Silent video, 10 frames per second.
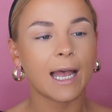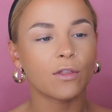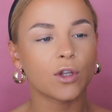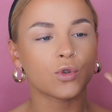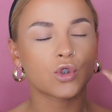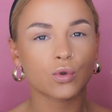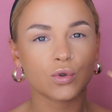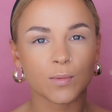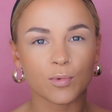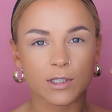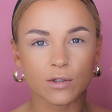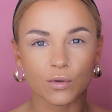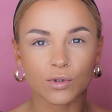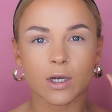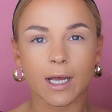and those shorter
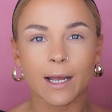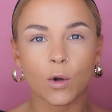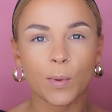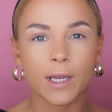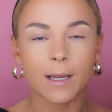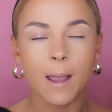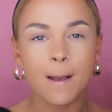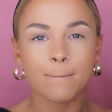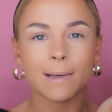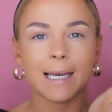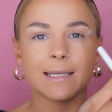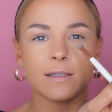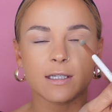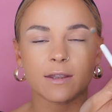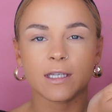bristles are helping
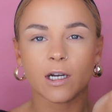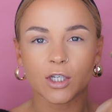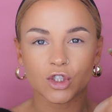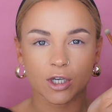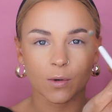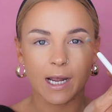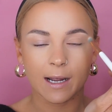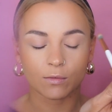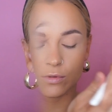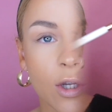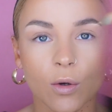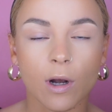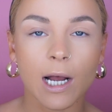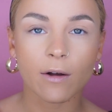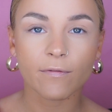blend the eyeshadow out.
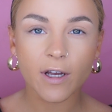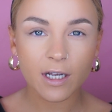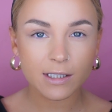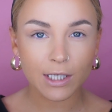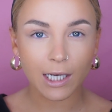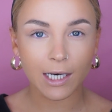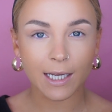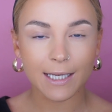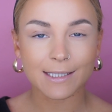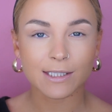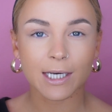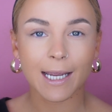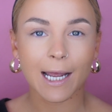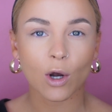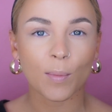So our first colour is going to
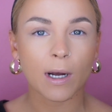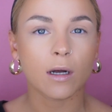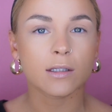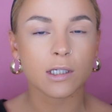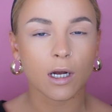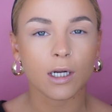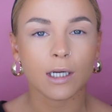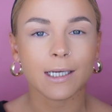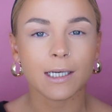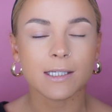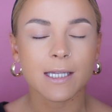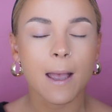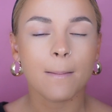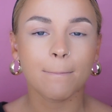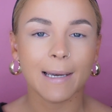help our darker colours
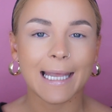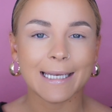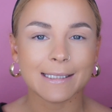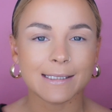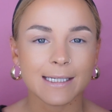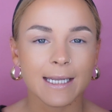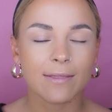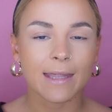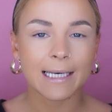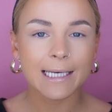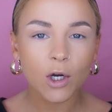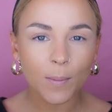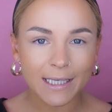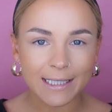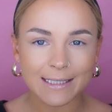blend that a little
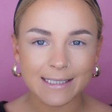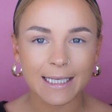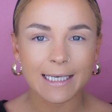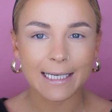bit easier